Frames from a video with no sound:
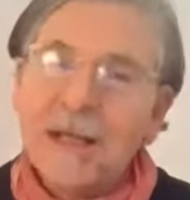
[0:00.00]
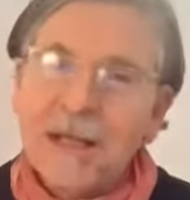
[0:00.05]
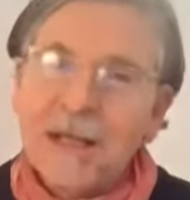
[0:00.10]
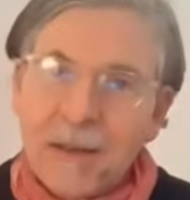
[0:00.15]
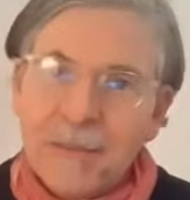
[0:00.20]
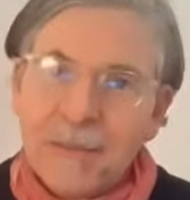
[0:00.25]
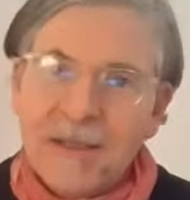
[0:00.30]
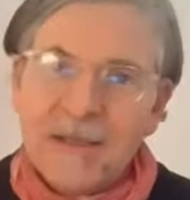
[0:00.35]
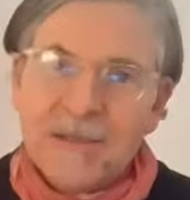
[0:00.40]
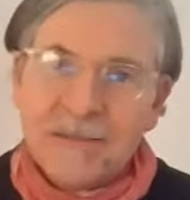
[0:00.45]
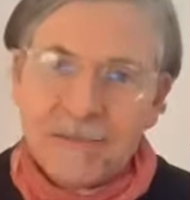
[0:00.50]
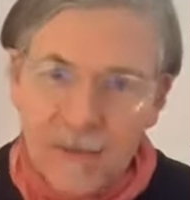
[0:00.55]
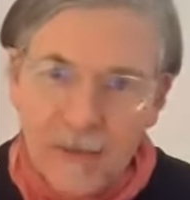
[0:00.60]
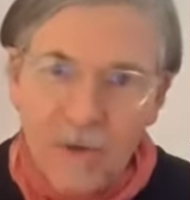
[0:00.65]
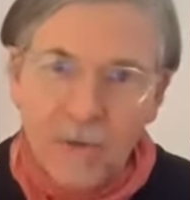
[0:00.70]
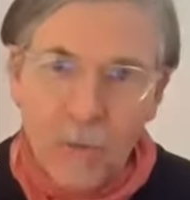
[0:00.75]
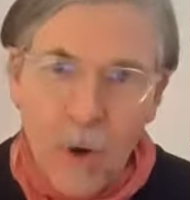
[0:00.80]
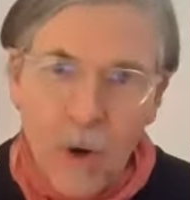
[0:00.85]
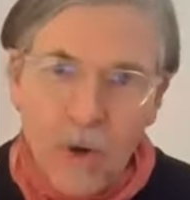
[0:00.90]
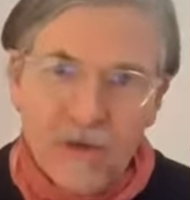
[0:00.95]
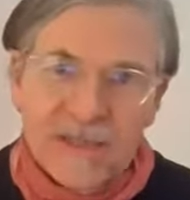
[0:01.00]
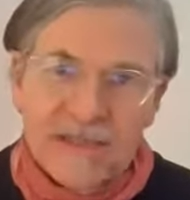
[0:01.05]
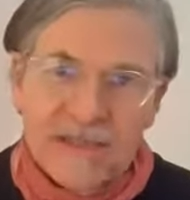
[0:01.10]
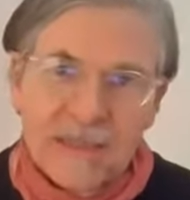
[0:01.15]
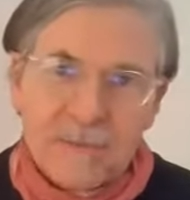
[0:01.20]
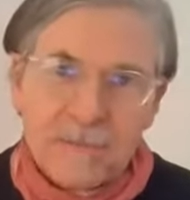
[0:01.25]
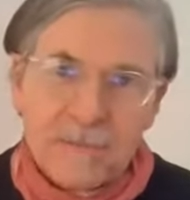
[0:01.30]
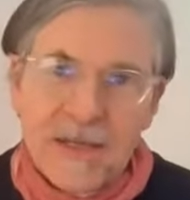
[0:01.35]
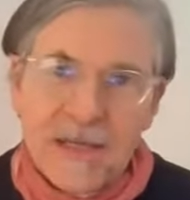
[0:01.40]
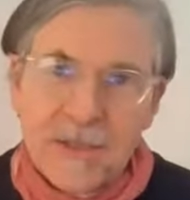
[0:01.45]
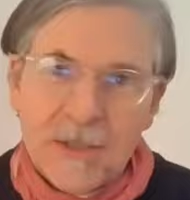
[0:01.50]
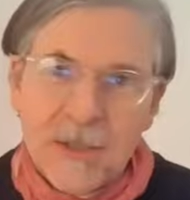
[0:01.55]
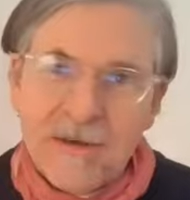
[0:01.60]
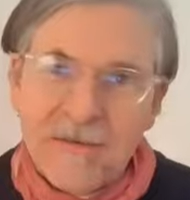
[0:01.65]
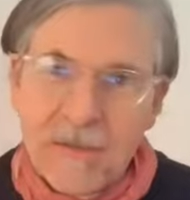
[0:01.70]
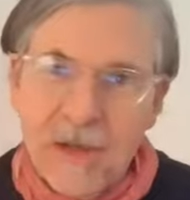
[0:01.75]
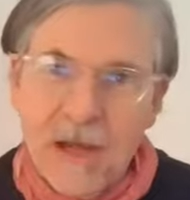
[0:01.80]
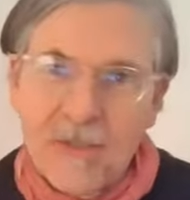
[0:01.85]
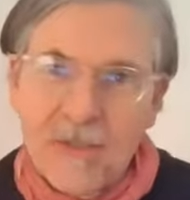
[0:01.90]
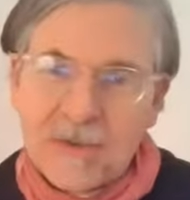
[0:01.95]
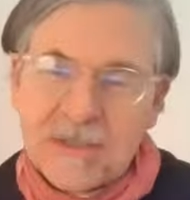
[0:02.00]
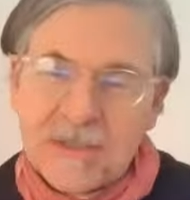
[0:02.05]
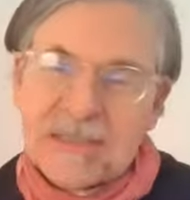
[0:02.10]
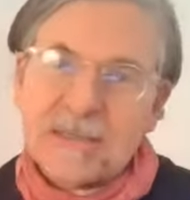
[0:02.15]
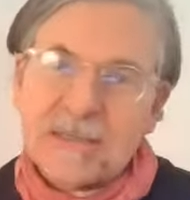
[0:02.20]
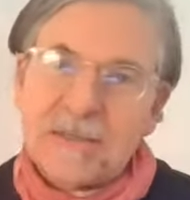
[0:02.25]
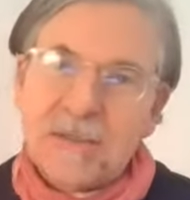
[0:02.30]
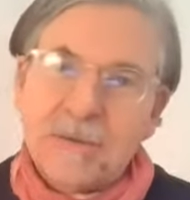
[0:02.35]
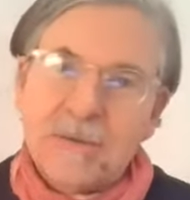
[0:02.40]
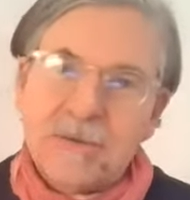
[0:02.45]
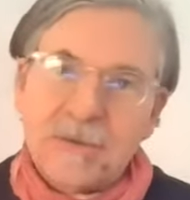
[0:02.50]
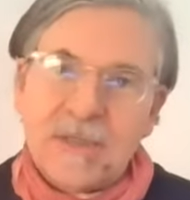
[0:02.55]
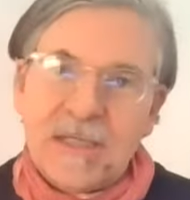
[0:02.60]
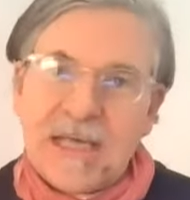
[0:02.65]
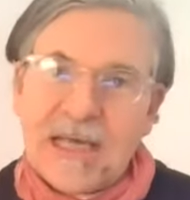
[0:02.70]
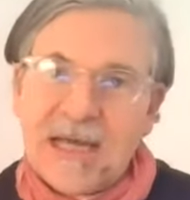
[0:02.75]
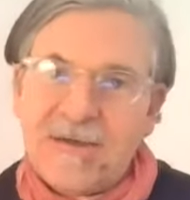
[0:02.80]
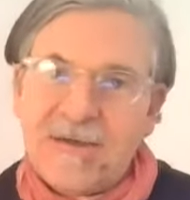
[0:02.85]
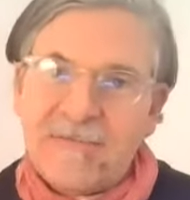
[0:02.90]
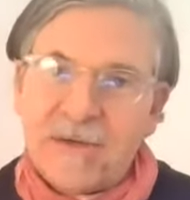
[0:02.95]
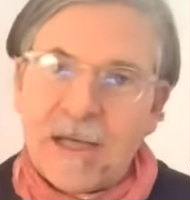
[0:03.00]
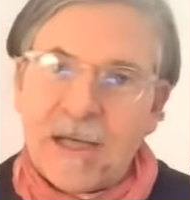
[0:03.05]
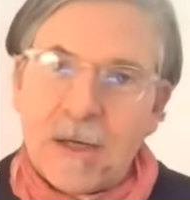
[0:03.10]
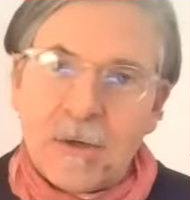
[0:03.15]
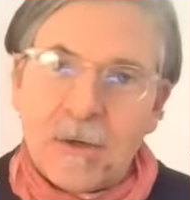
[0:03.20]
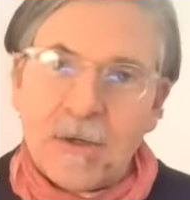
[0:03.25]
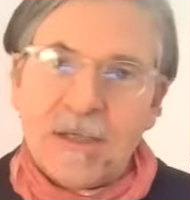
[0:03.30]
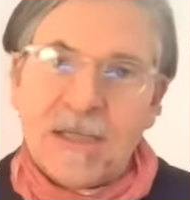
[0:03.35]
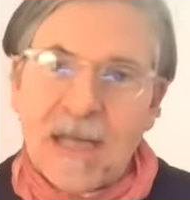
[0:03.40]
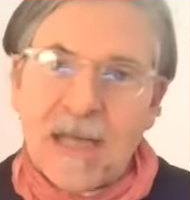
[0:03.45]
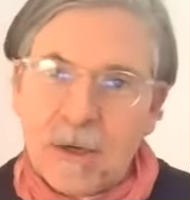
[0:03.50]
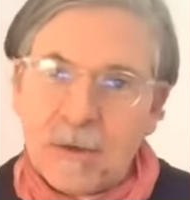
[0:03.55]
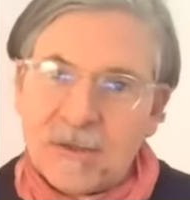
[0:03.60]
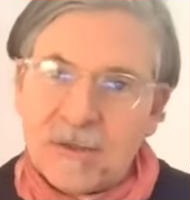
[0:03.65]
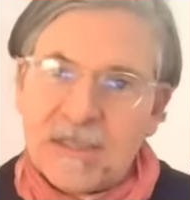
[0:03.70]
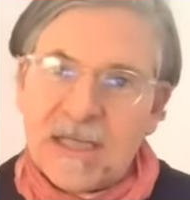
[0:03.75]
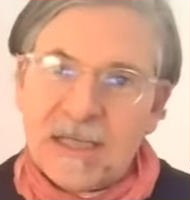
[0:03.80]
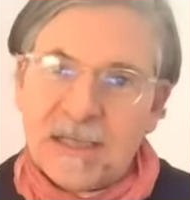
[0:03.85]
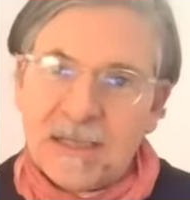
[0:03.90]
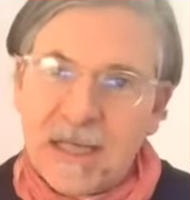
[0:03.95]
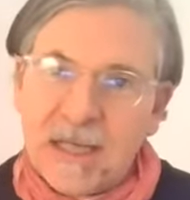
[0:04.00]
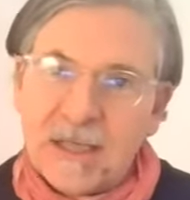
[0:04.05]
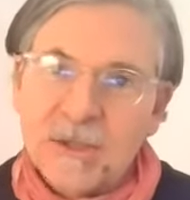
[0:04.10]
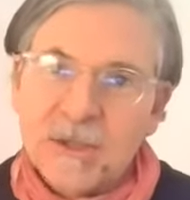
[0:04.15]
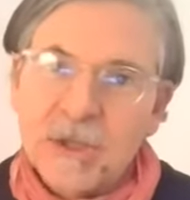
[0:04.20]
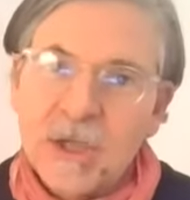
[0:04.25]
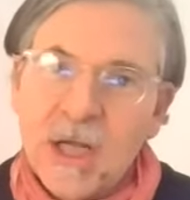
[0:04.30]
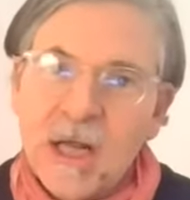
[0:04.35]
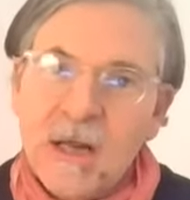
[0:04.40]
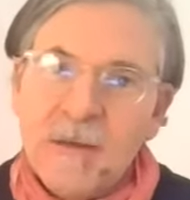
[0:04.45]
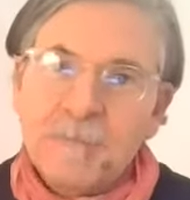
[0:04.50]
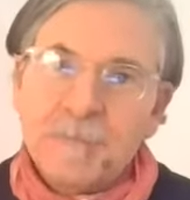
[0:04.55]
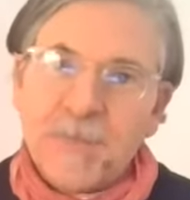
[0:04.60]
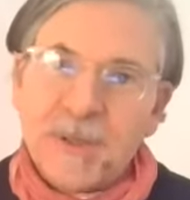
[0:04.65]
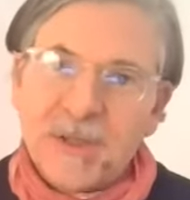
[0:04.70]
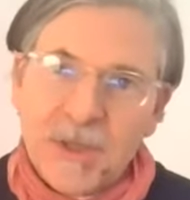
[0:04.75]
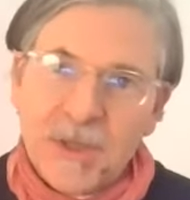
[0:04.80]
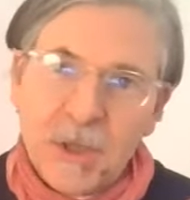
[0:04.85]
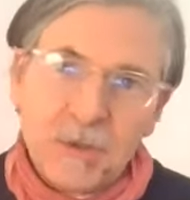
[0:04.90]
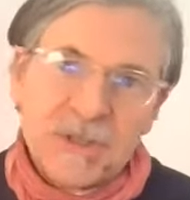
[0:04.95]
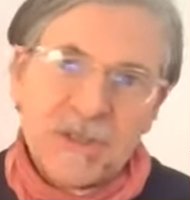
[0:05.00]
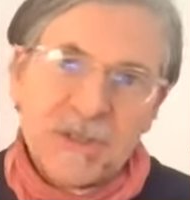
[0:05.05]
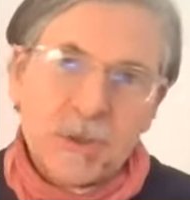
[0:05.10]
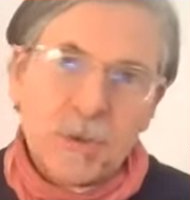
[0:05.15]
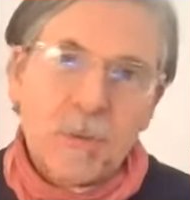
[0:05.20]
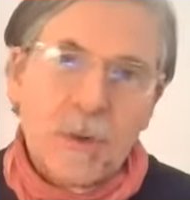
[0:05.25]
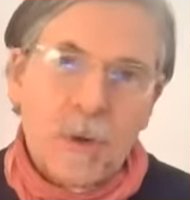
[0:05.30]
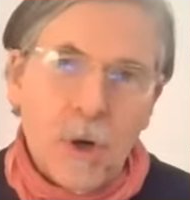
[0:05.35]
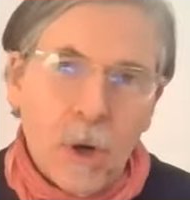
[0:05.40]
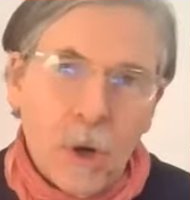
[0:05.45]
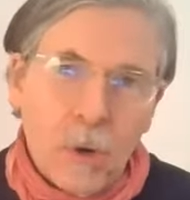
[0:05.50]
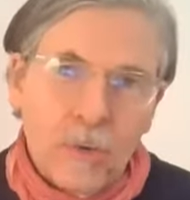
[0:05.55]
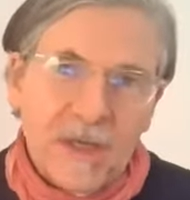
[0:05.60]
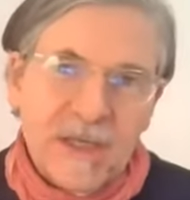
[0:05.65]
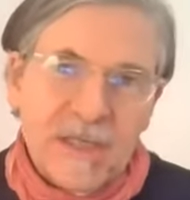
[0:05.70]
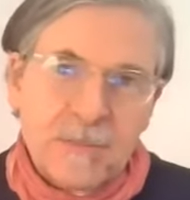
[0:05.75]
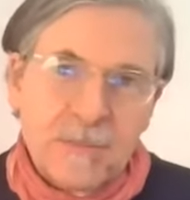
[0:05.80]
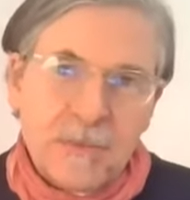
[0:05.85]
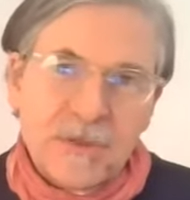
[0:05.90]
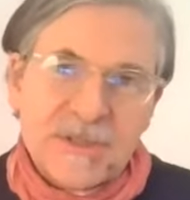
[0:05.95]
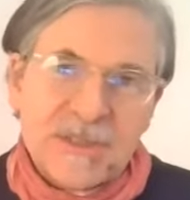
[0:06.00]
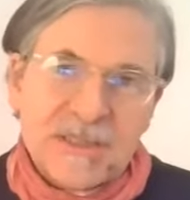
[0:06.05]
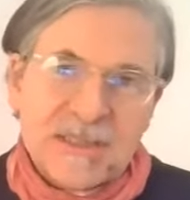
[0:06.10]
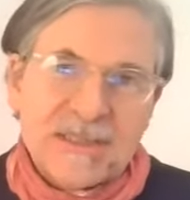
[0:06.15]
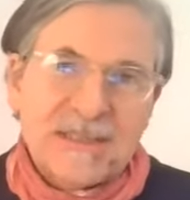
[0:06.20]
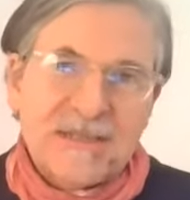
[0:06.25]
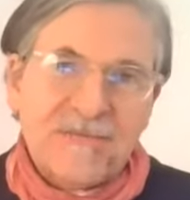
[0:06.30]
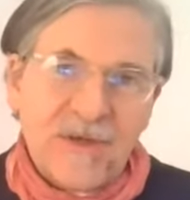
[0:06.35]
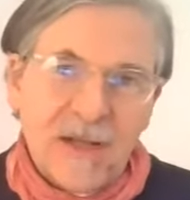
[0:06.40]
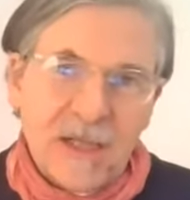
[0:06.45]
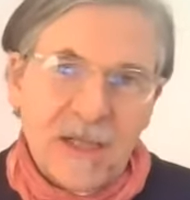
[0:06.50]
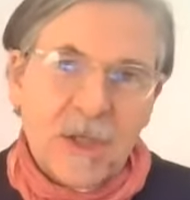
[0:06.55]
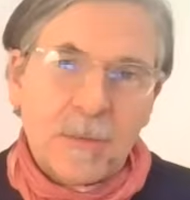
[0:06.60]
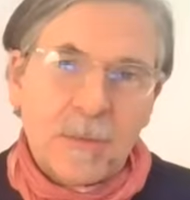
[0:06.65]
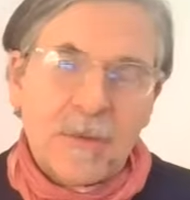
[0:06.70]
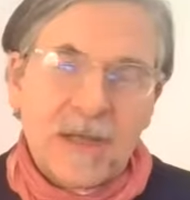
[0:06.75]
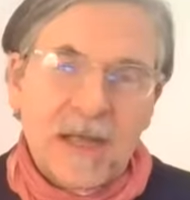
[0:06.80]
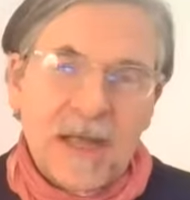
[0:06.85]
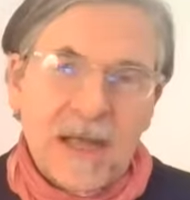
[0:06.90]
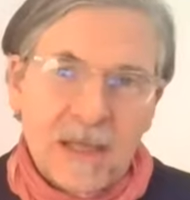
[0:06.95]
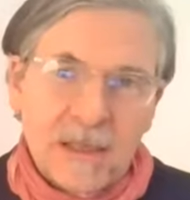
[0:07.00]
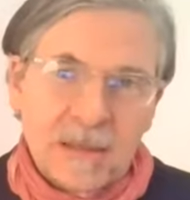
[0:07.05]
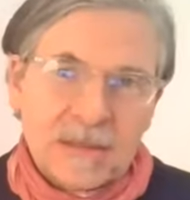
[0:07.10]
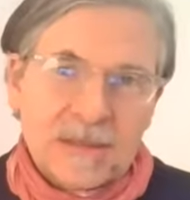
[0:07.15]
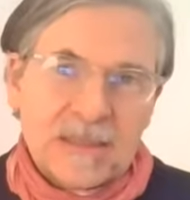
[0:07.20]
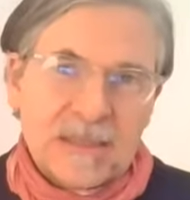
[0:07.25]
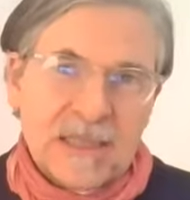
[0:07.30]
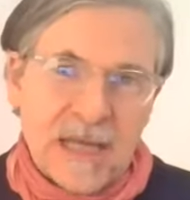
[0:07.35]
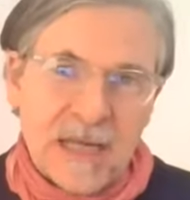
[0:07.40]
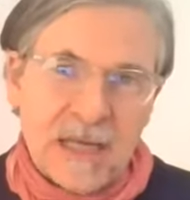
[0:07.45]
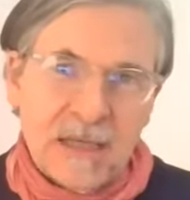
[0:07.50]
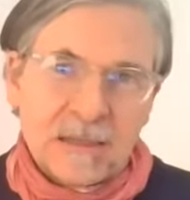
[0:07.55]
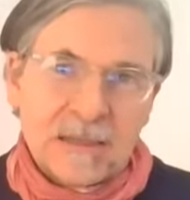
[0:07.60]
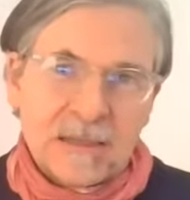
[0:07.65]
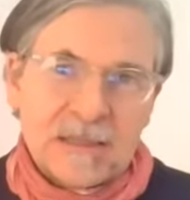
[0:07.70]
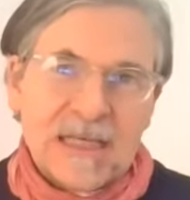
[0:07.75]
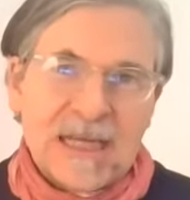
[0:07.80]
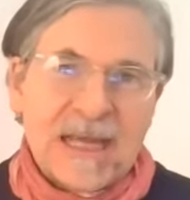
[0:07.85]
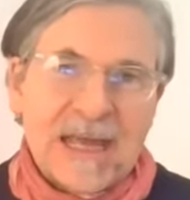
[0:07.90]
I mean, worries that many others don't really have in our day and age. But those who were already most vulnerable and